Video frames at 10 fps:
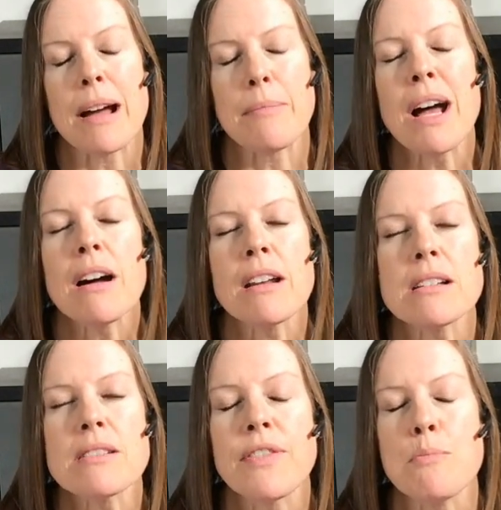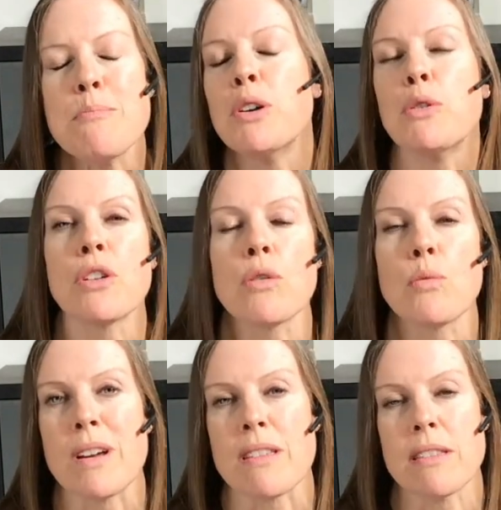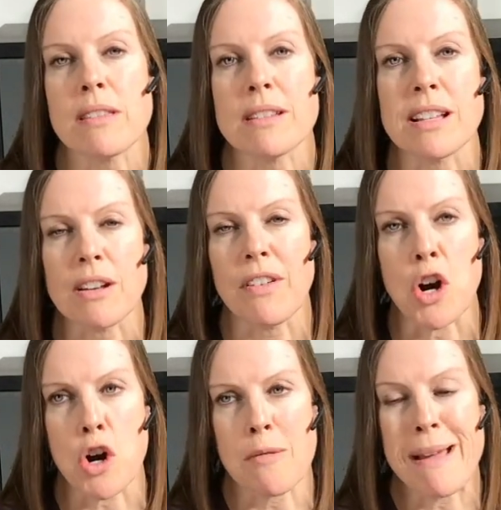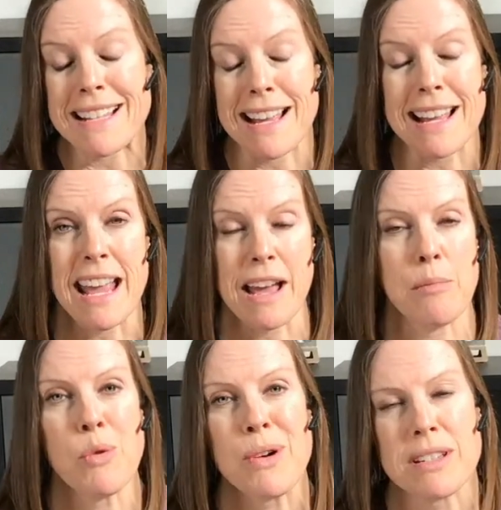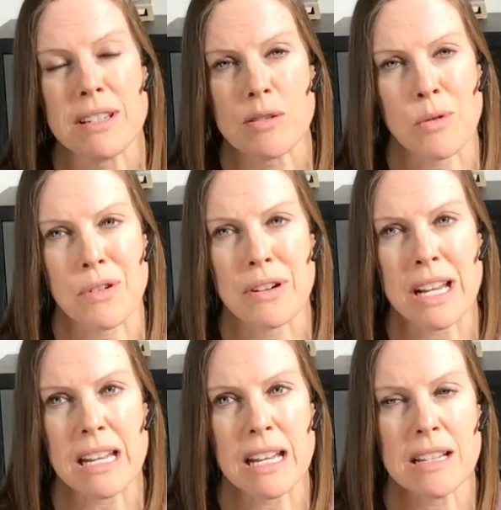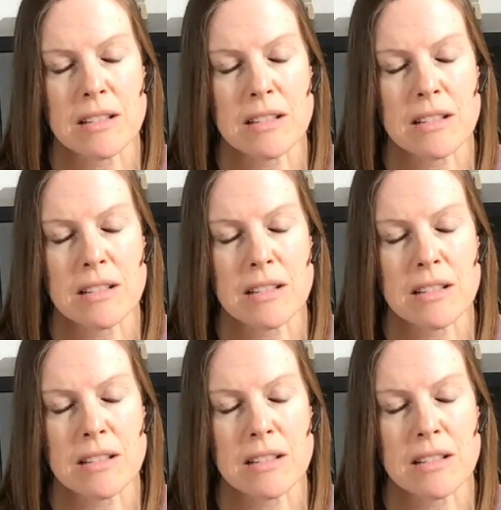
I'm not as familiar with self harm as I am with disordered eating.